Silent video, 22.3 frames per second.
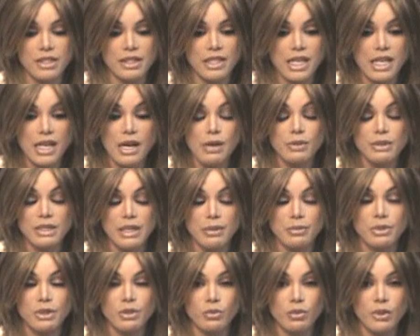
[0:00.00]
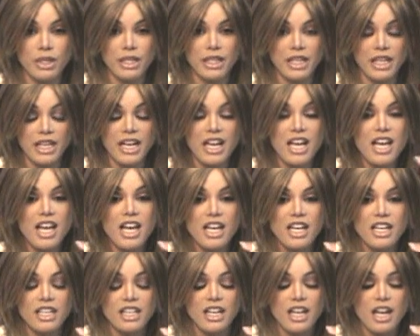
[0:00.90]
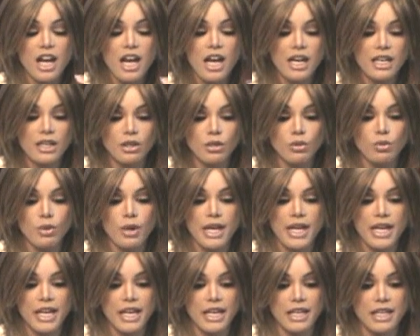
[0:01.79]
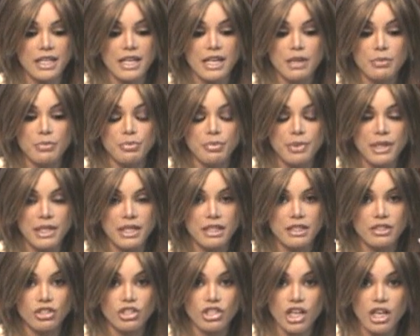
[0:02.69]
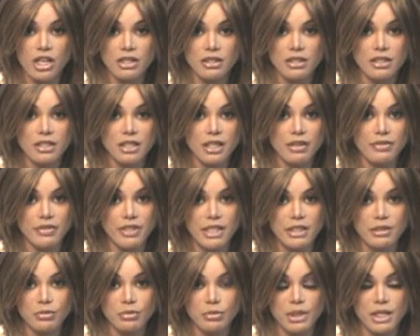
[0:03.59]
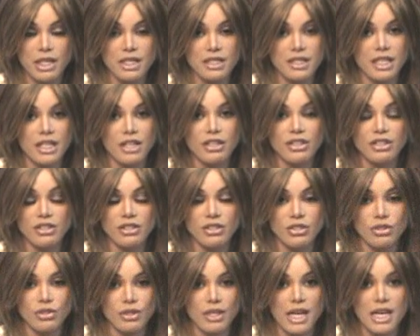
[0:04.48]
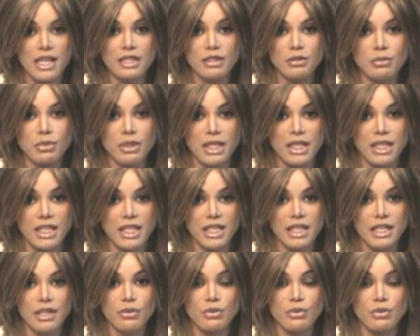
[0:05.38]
then I was able to really cut away big chunks of it because I couldn't do that in the beginning.